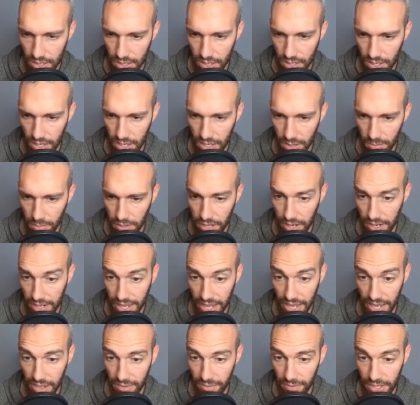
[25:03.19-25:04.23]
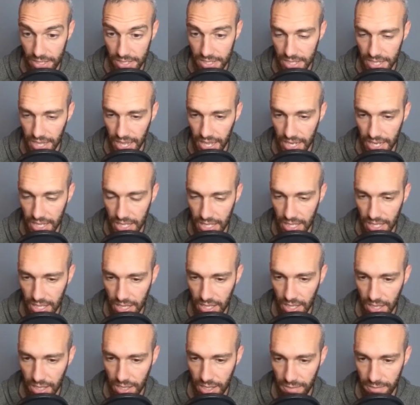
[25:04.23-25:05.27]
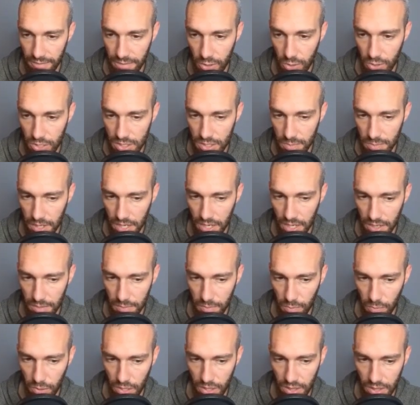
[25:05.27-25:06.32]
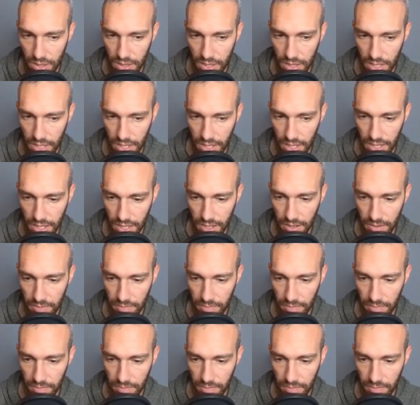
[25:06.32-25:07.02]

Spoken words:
And again, if I see any viewers submitted with, I'll